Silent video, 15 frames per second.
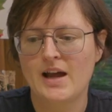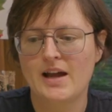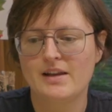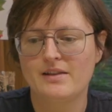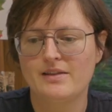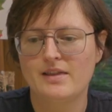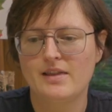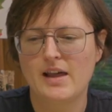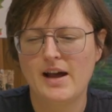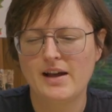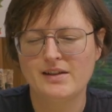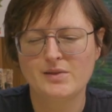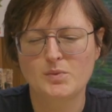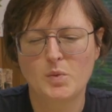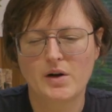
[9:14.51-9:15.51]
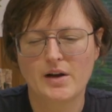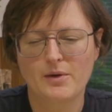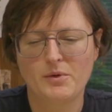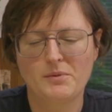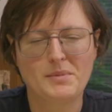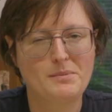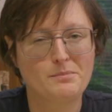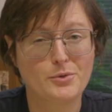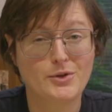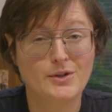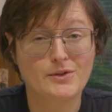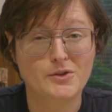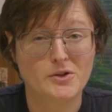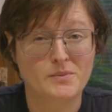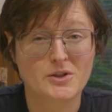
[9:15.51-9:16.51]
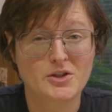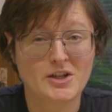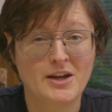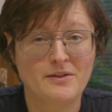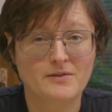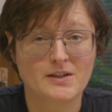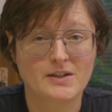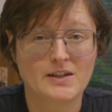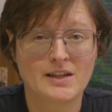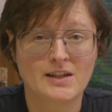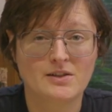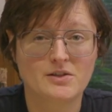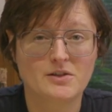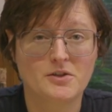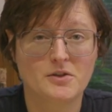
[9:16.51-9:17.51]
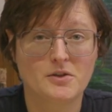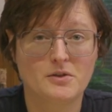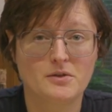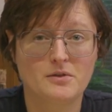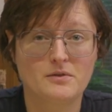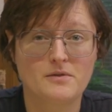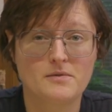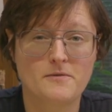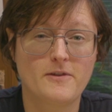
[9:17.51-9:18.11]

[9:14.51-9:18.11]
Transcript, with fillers: and that is why we've been putting so much effort into